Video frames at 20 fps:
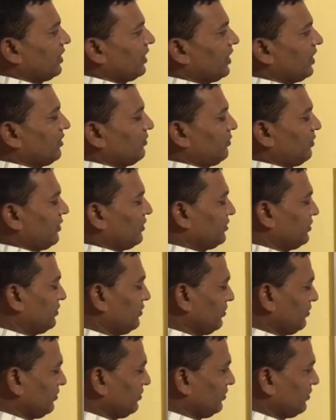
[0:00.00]
8 plus
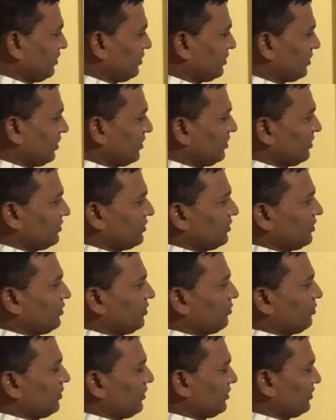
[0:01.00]
2, sorry,
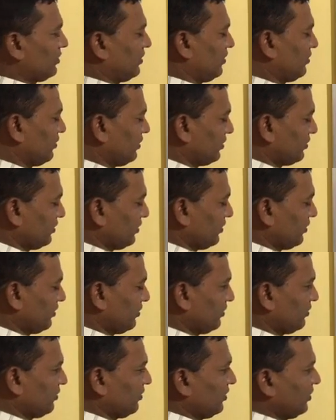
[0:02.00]
0 plus 0 is 0,